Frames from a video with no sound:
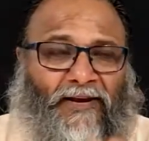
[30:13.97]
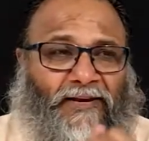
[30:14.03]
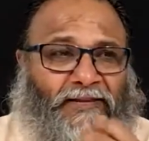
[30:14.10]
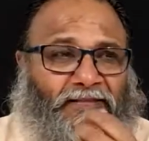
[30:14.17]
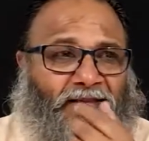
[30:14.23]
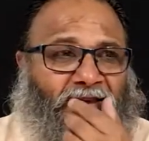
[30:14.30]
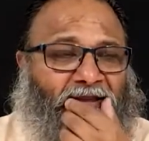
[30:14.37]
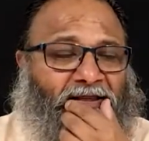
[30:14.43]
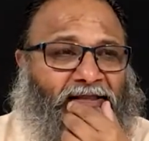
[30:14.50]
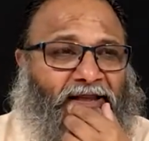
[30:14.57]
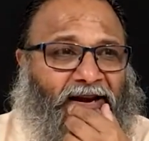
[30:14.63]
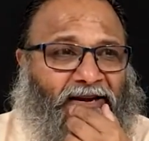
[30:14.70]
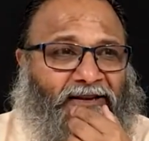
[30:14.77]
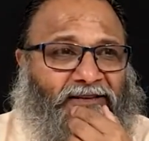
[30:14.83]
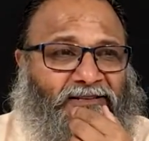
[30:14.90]
Anything
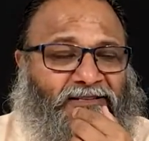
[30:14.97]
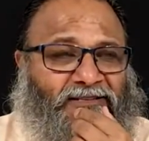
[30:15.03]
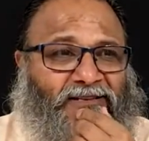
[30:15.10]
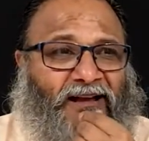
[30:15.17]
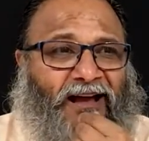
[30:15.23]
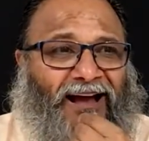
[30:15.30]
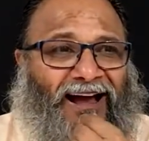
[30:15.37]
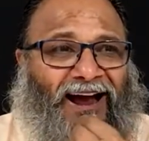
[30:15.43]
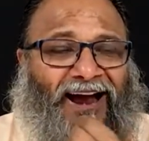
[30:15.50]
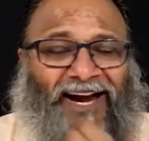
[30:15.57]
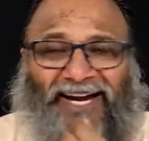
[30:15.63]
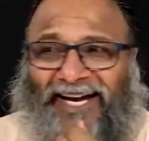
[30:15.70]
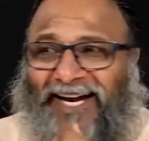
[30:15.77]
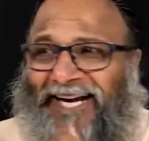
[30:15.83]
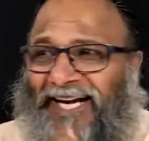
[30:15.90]
that is
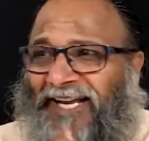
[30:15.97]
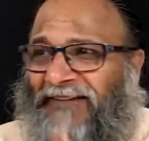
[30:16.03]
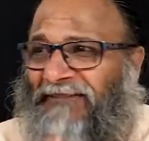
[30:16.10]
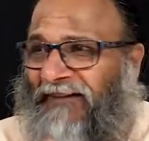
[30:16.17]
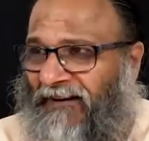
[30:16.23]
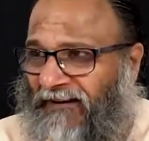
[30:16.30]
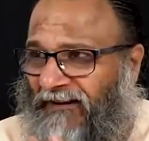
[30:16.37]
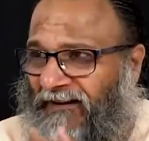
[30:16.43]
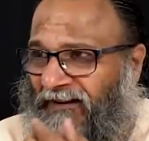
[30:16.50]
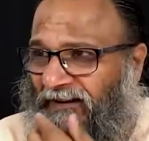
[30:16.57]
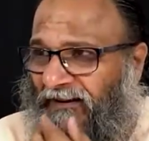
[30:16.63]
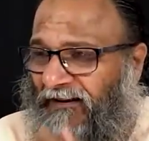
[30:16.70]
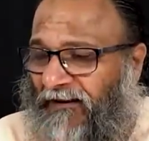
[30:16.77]
identified.